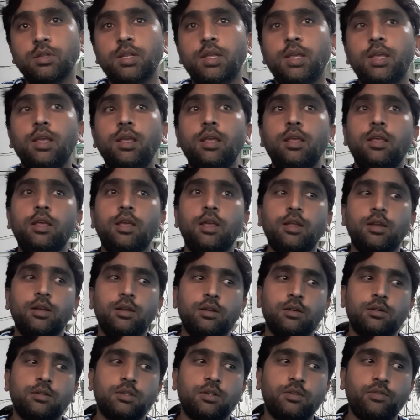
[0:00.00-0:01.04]
Lee and
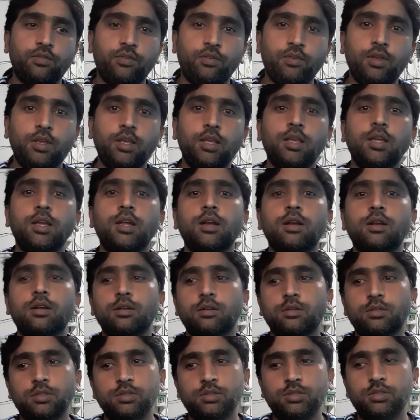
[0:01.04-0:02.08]
Dr. Fee and
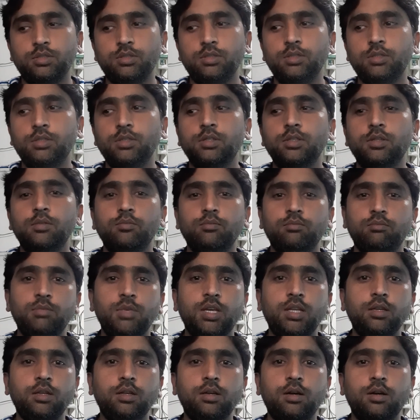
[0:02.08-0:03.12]
Dr. Shi,
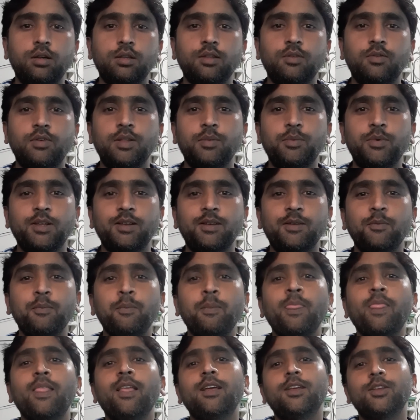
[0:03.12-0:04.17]
many are available.
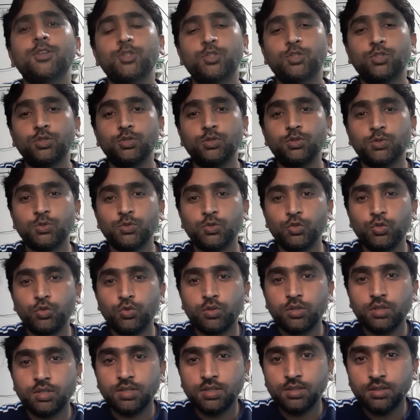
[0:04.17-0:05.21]
So
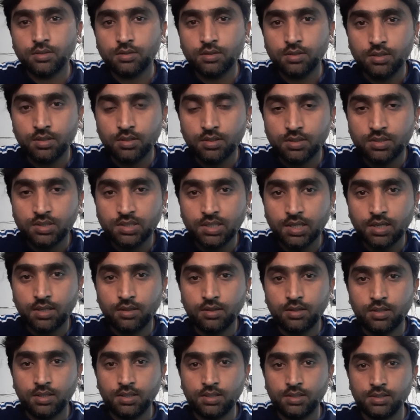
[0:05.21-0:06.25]
you can
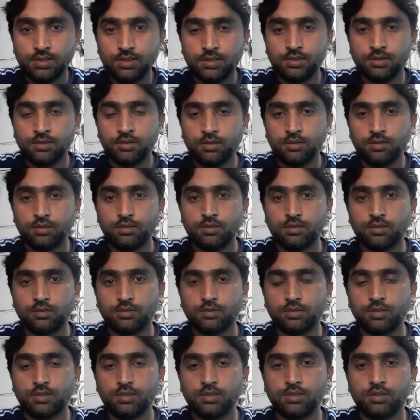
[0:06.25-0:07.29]
check these
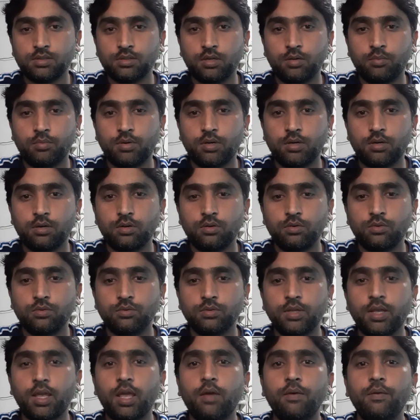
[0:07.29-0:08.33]
doctors
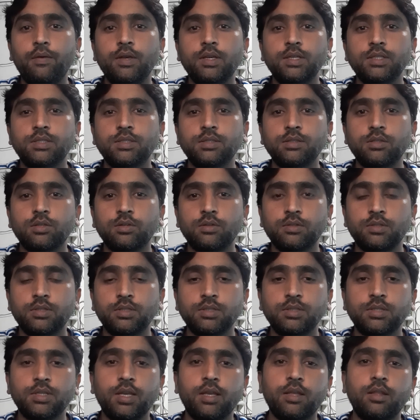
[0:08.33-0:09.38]
about the aviation
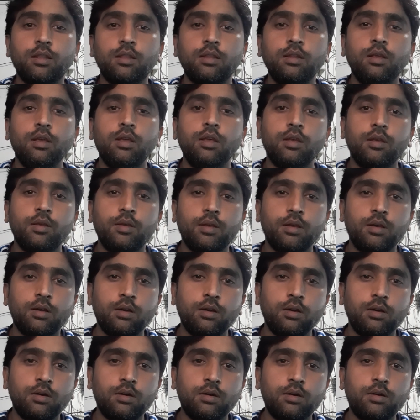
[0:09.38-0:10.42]
doctors and
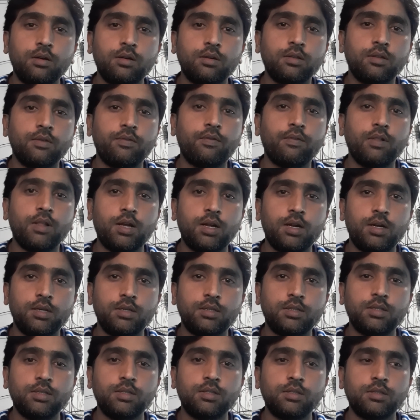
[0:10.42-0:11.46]
the
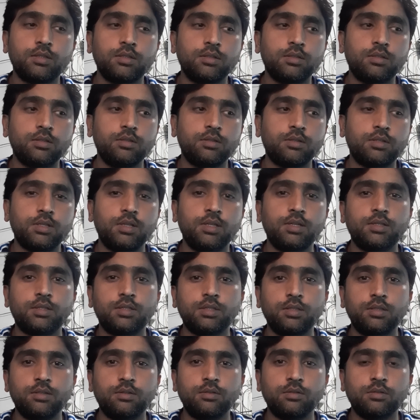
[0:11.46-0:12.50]
flight training
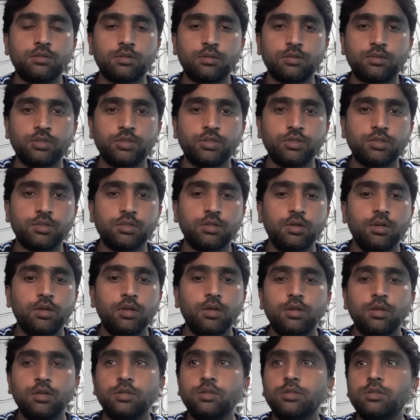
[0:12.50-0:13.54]
related doctors.
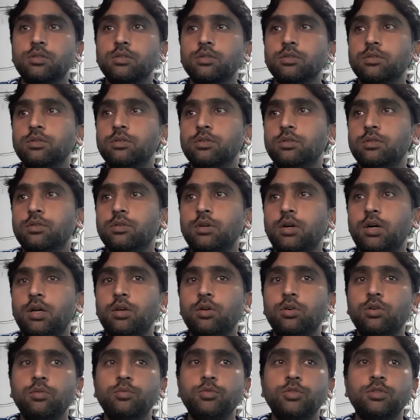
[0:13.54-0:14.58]
So I
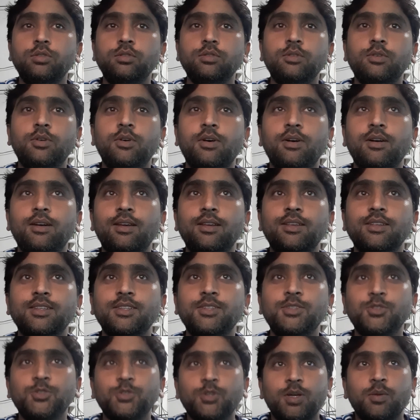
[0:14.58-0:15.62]
hope you guys
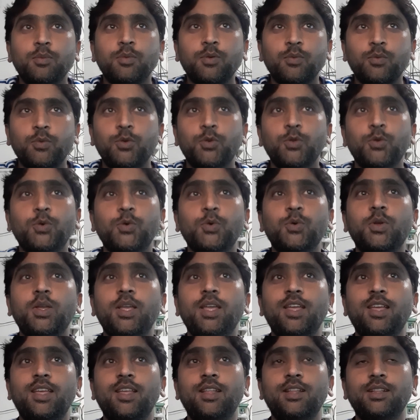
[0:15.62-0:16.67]
enjoy my video,
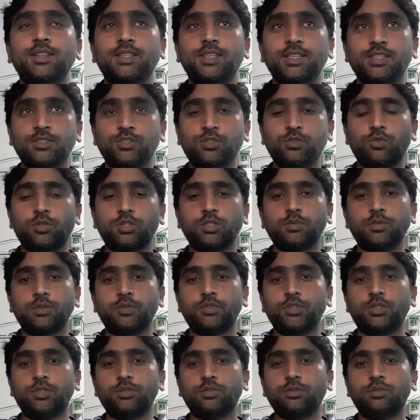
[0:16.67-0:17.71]
and thanks for watching
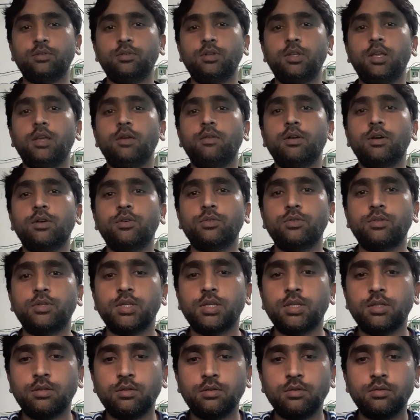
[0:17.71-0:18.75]
my video. Have a good
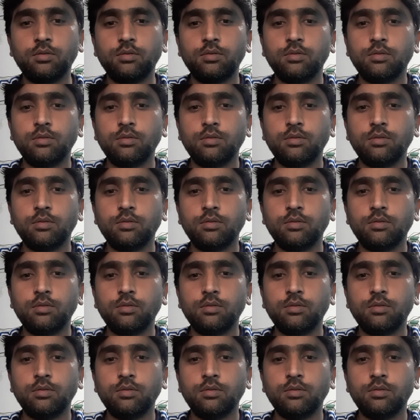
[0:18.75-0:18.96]
day.